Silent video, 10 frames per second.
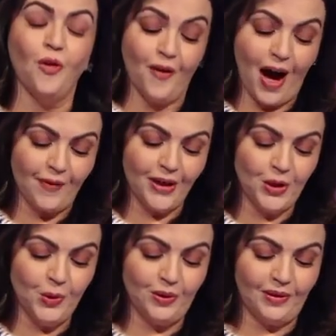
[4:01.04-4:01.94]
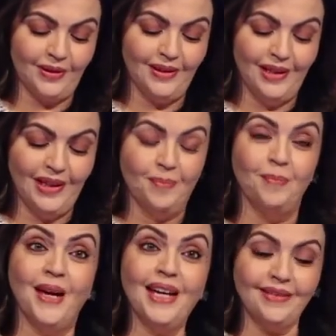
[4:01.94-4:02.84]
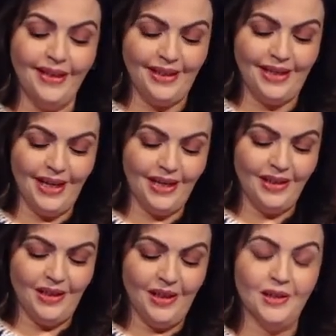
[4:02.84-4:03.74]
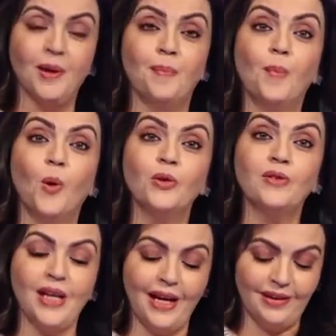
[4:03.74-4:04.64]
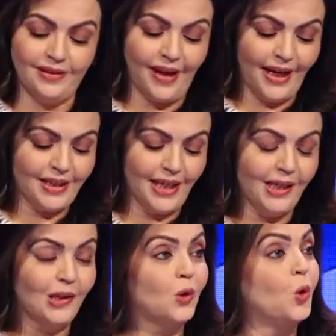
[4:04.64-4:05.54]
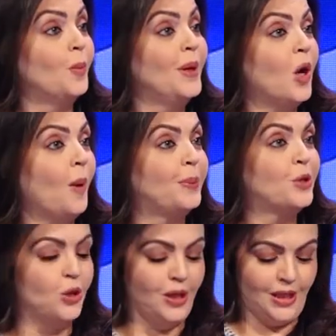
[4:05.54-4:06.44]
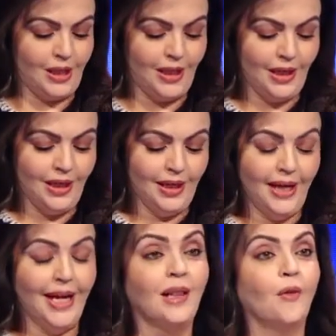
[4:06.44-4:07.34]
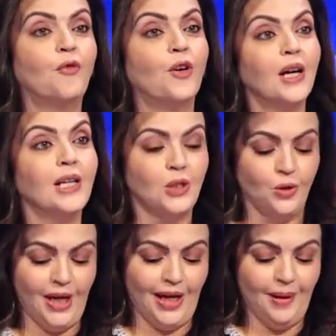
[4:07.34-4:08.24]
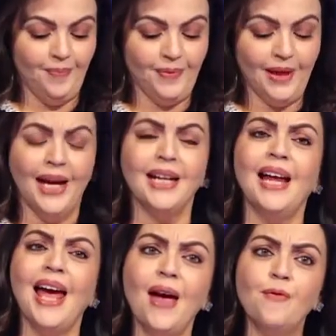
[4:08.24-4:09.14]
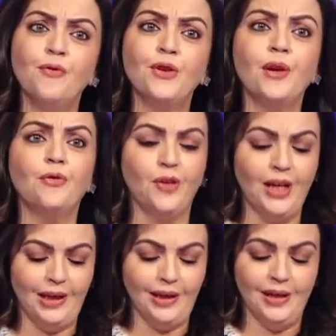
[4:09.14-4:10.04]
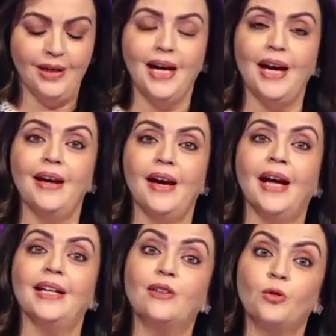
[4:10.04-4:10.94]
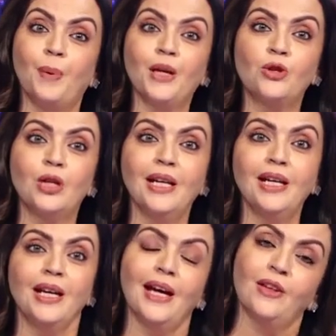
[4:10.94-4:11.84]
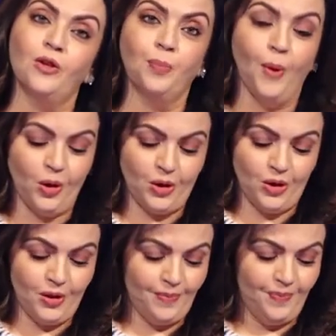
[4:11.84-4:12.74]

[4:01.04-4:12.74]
of our youth makes India the most exciting global opportunity in the world today, in every field, and especially in sport.